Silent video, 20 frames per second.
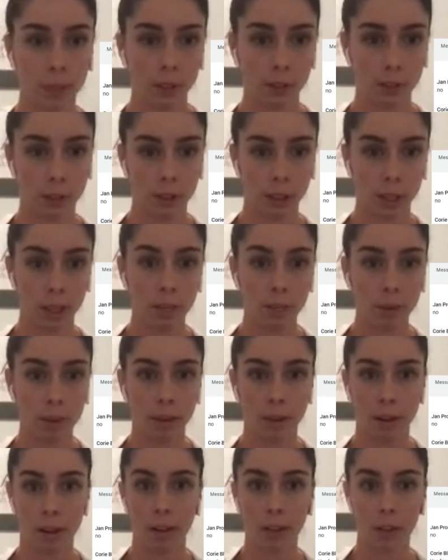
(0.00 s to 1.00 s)
Type in
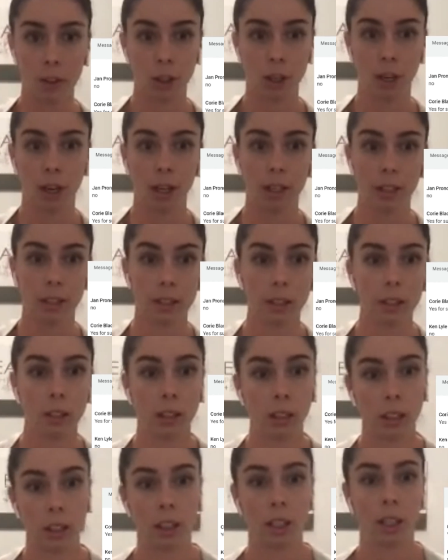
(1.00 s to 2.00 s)
that chat.
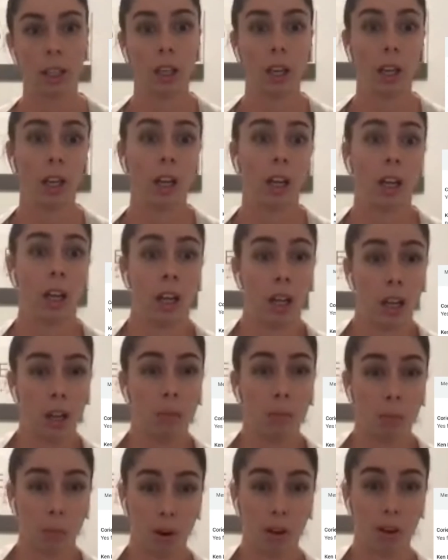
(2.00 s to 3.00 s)

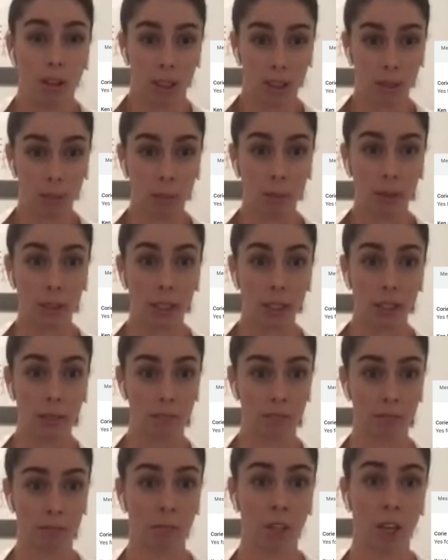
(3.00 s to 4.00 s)
Possibly,
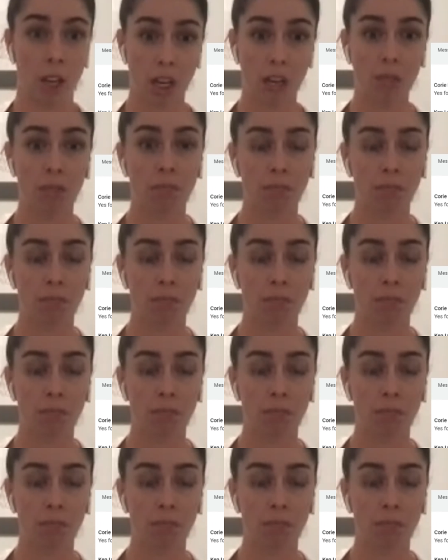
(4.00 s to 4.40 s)
yeah.